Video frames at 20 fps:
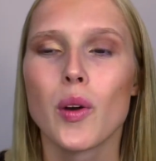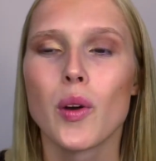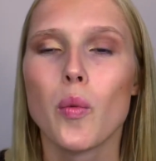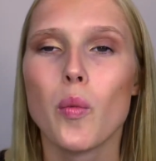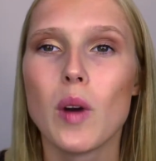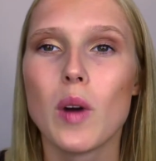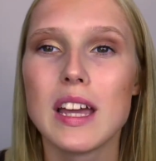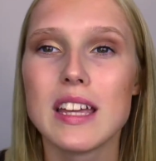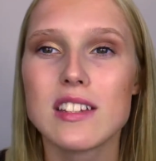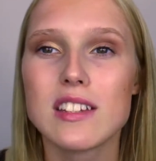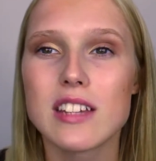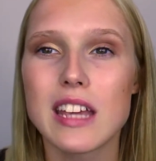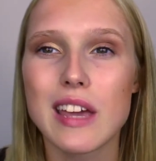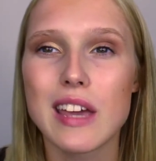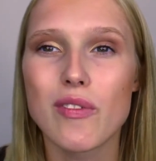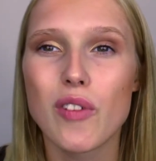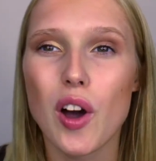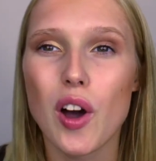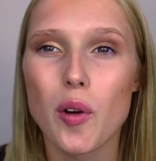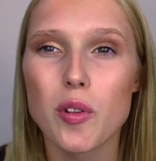which
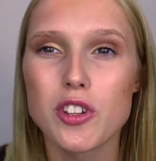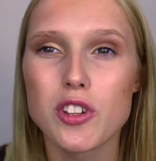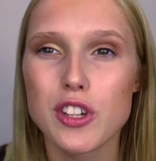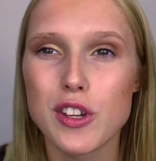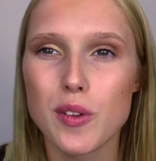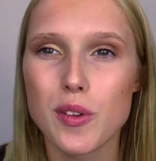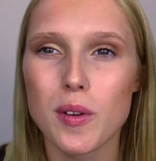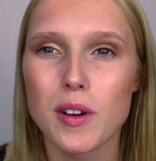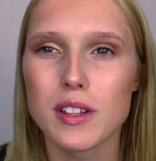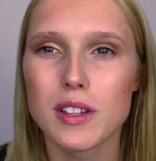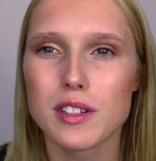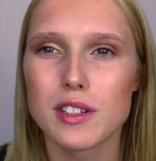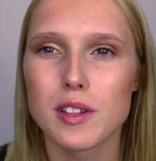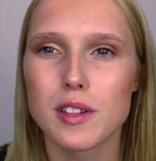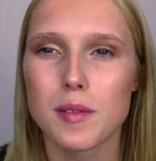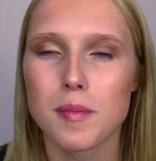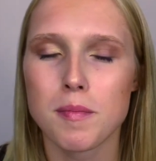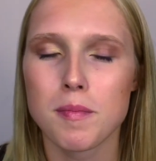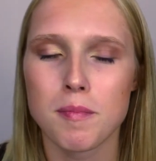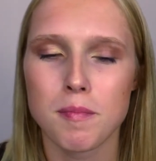if I do want
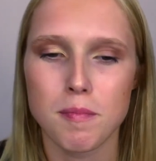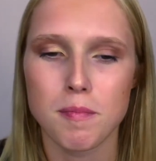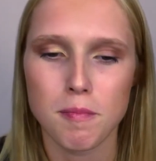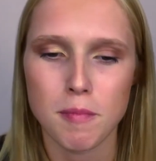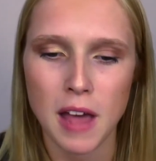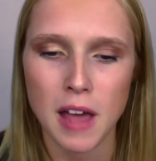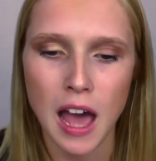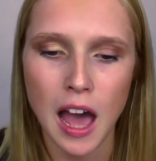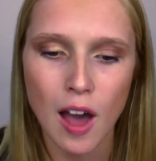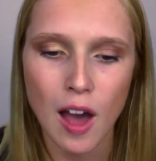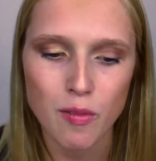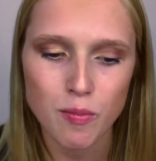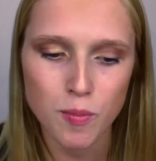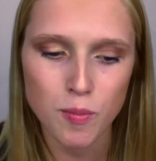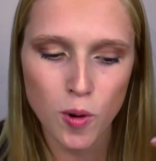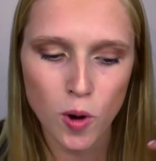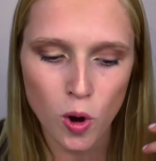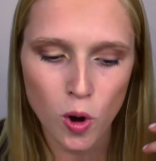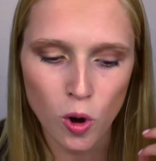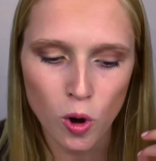to have
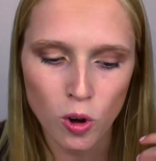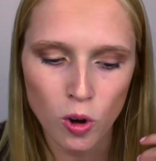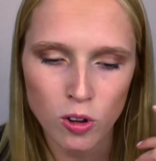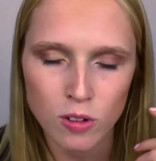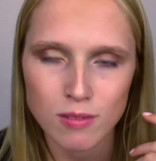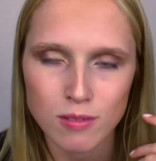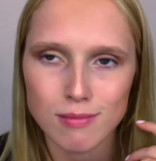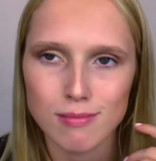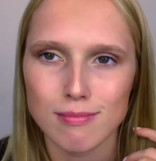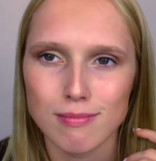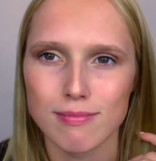more